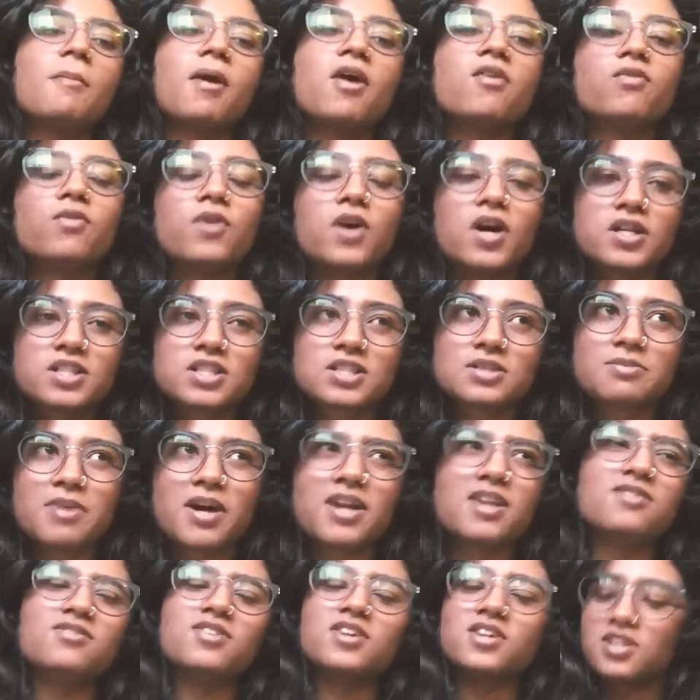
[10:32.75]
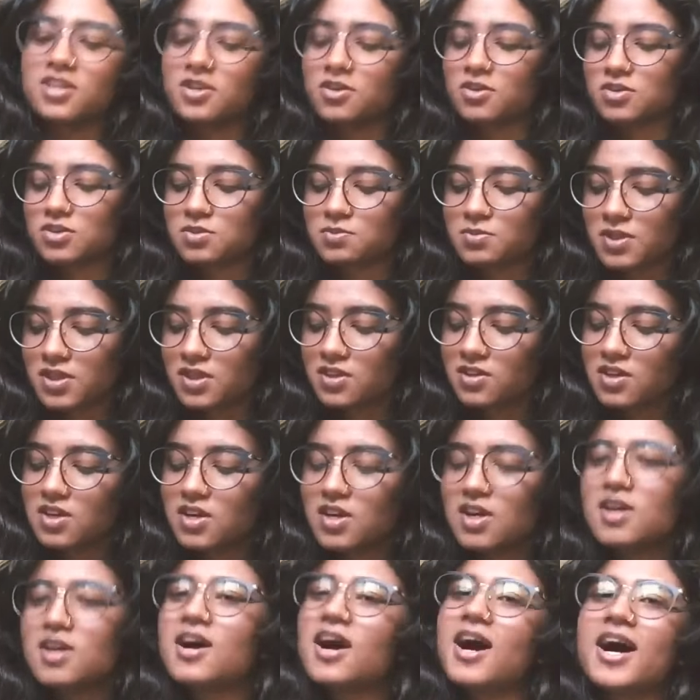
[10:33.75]
I've watched many videos, but
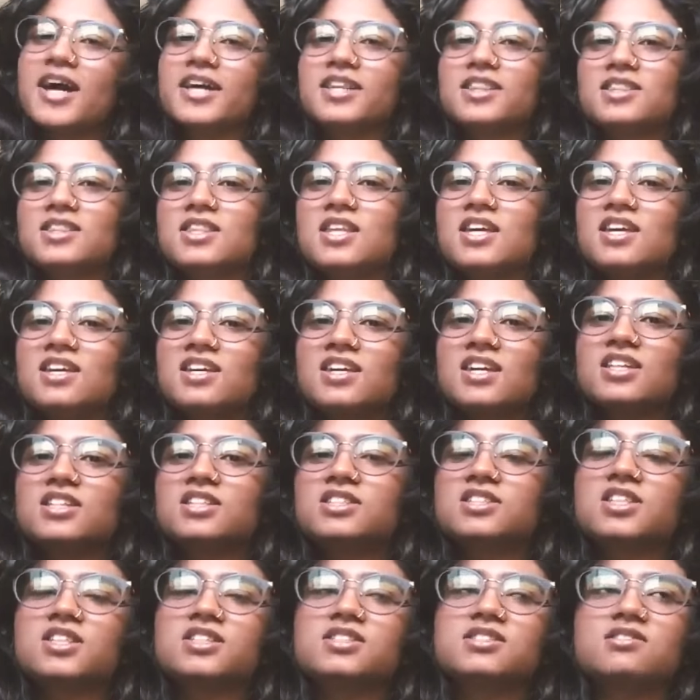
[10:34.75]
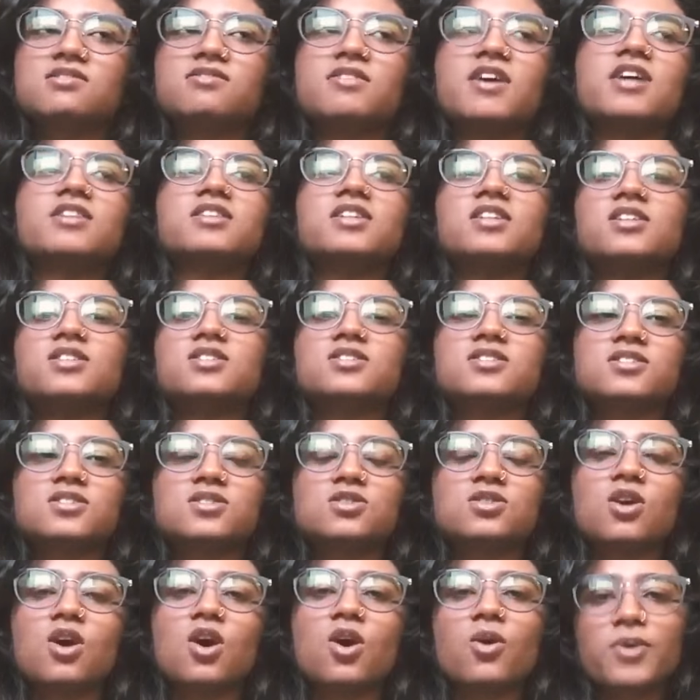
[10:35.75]
I think it's just the fact that it's
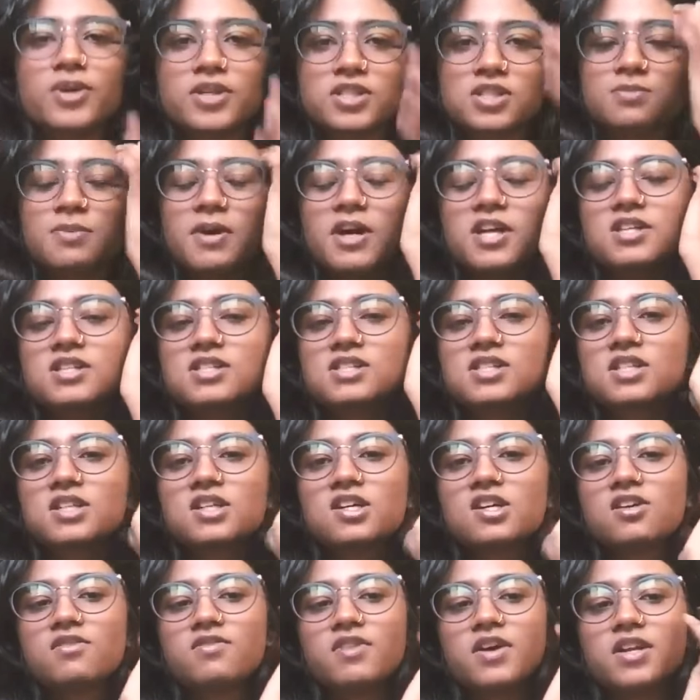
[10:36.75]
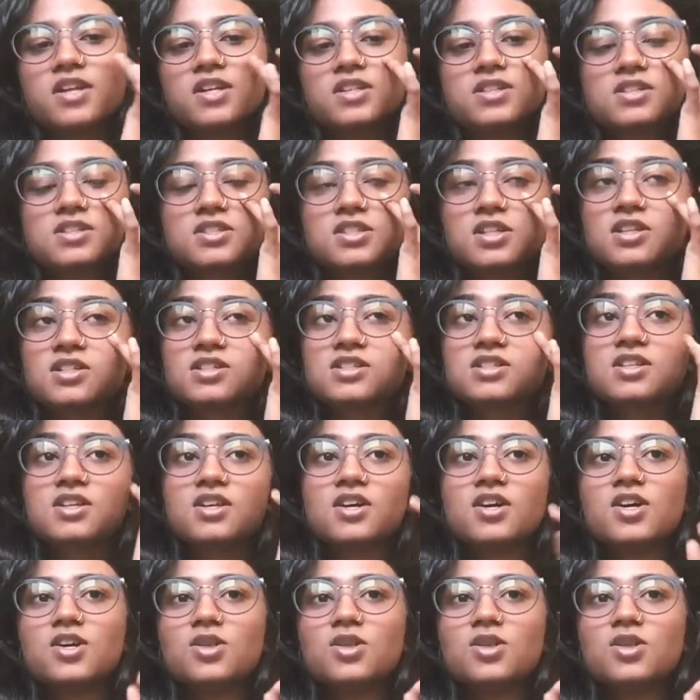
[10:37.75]
so expensive, and it's just,